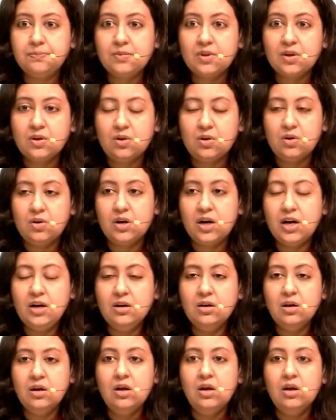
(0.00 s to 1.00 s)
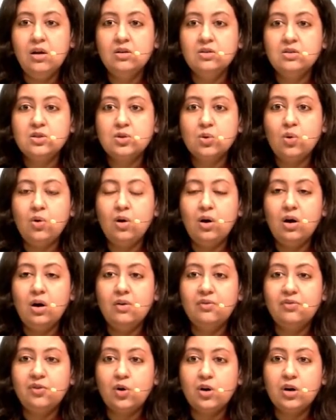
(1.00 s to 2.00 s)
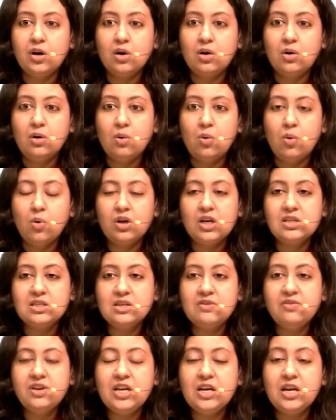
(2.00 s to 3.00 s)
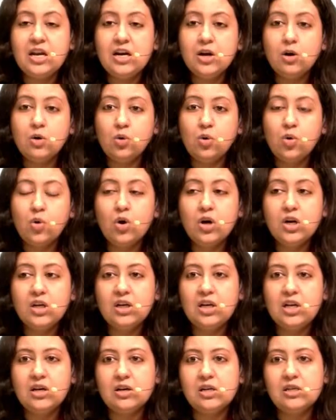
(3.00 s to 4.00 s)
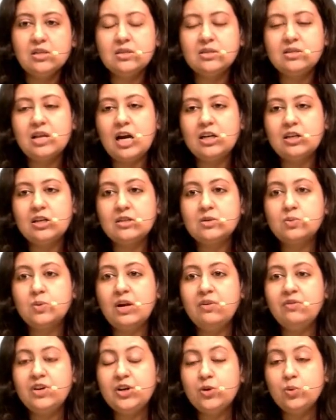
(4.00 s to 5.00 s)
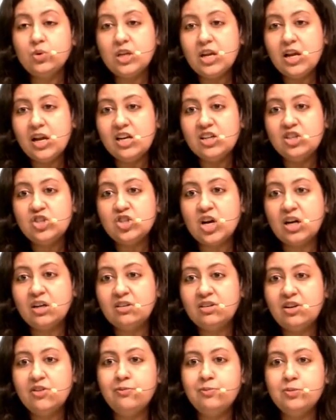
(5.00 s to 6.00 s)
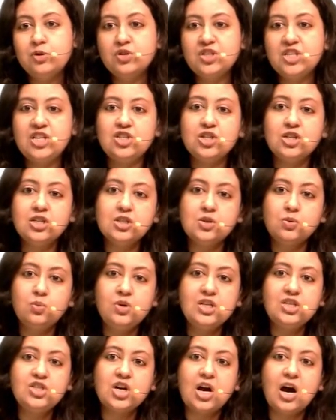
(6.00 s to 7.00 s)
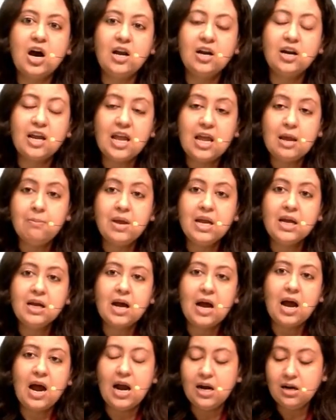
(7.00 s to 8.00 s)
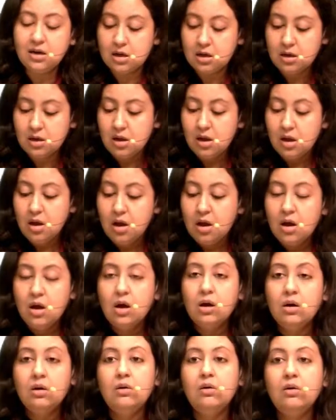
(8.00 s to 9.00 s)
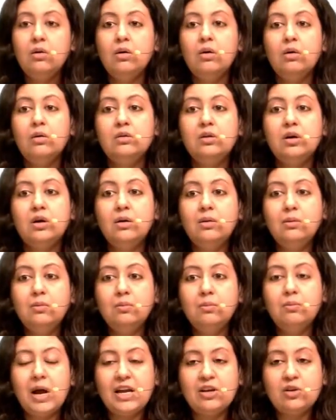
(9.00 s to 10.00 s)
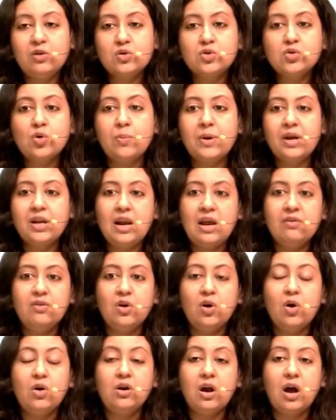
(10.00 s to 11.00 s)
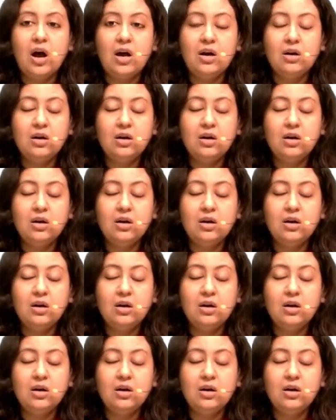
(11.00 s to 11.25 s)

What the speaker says: all right. So for OKC we need a good clearance, that is why we do the adjunctive procedures which are aiming at the microscopic level or are